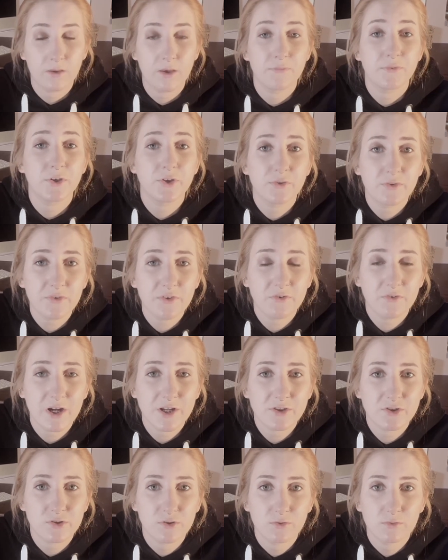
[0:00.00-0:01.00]
If you use the
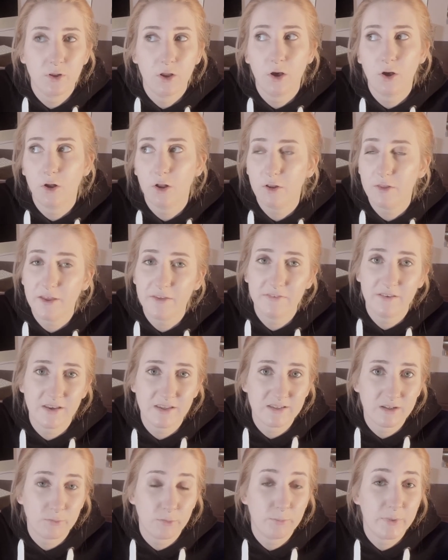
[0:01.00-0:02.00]
right tool, all that
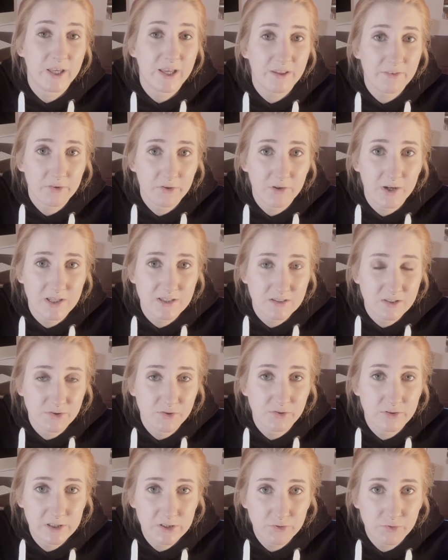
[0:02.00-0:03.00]
data will be categorized into
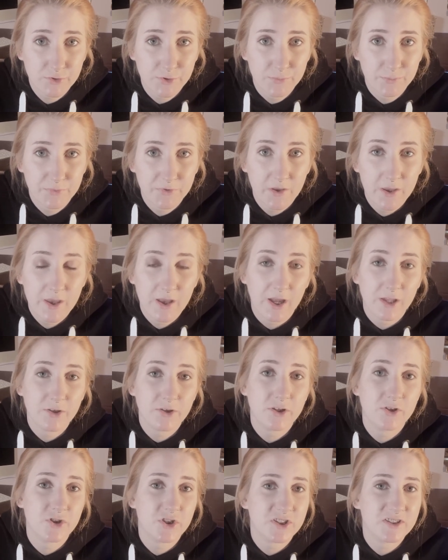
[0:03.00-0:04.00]
these groups, and you
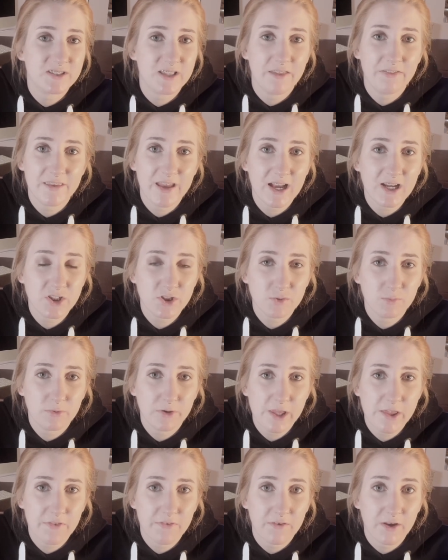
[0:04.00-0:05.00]
can just send the actionable
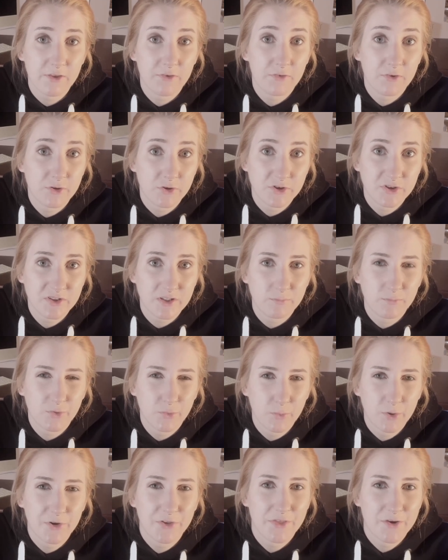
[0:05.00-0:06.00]
insights to your team to
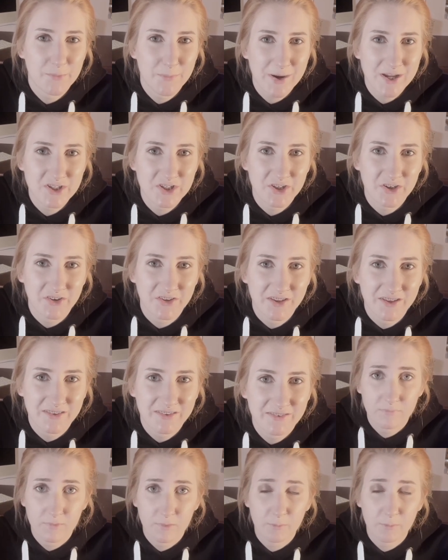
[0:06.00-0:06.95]
work their magic on it.